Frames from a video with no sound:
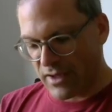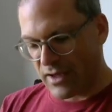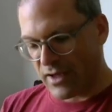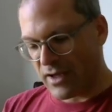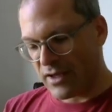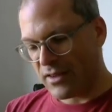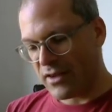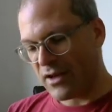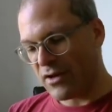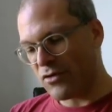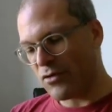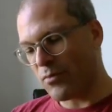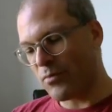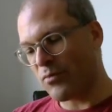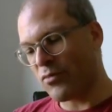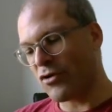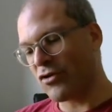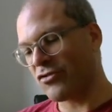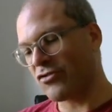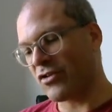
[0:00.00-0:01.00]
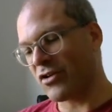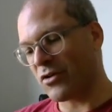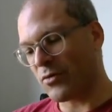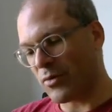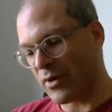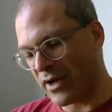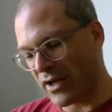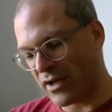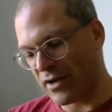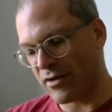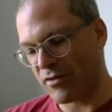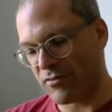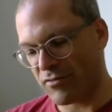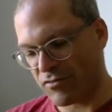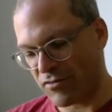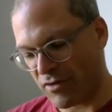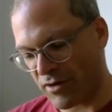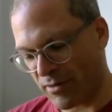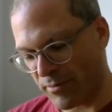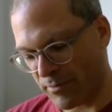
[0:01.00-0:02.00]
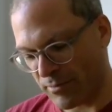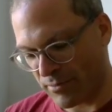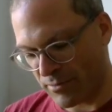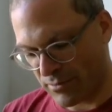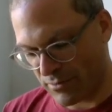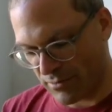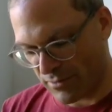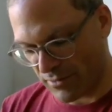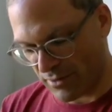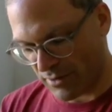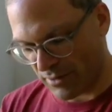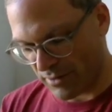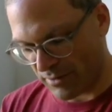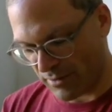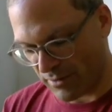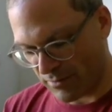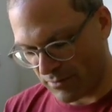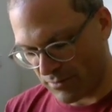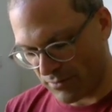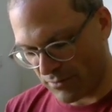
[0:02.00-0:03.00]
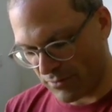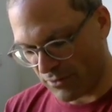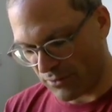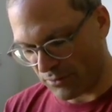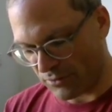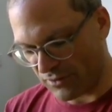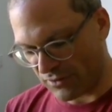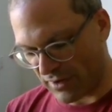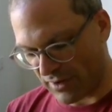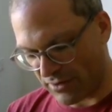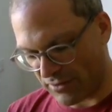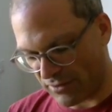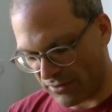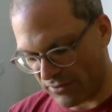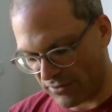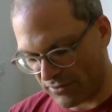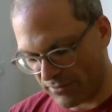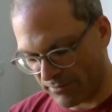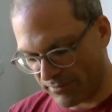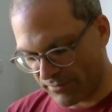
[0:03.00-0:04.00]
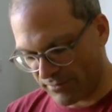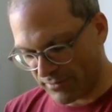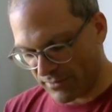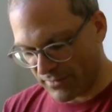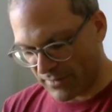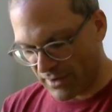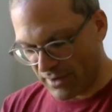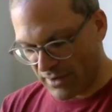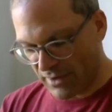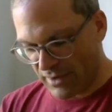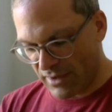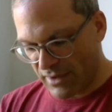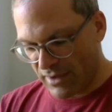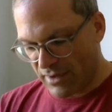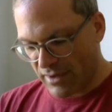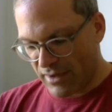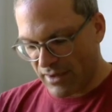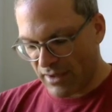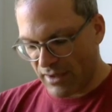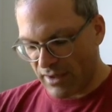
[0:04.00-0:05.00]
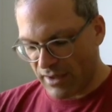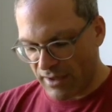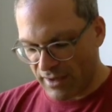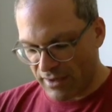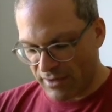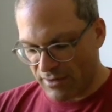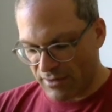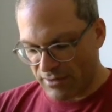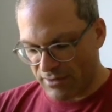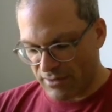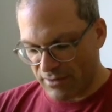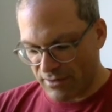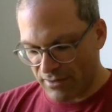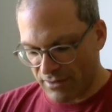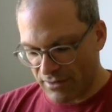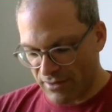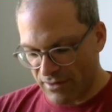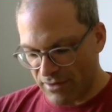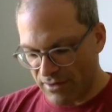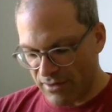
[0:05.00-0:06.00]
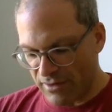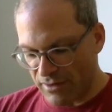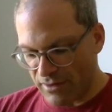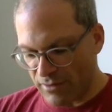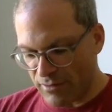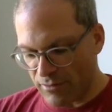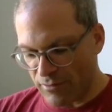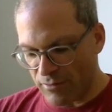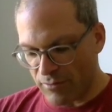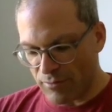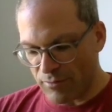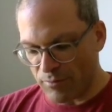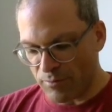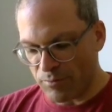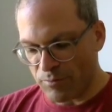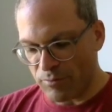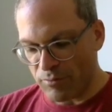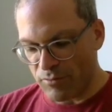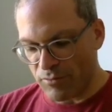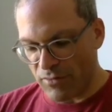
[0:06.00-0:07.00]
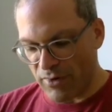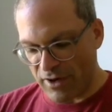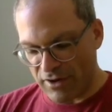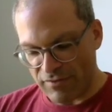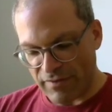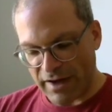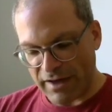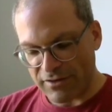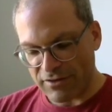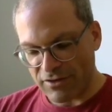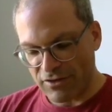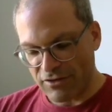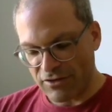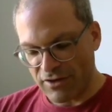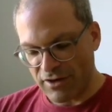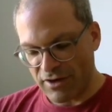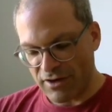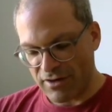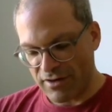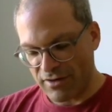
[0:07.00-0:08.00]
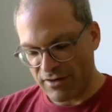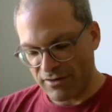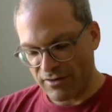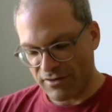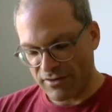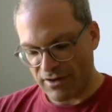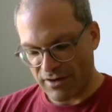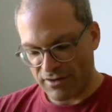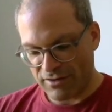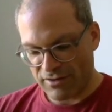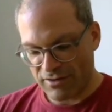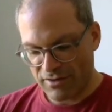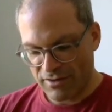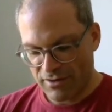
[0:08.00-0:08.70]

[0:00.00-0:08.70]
And then you push it away from those others. And the advantage here is that,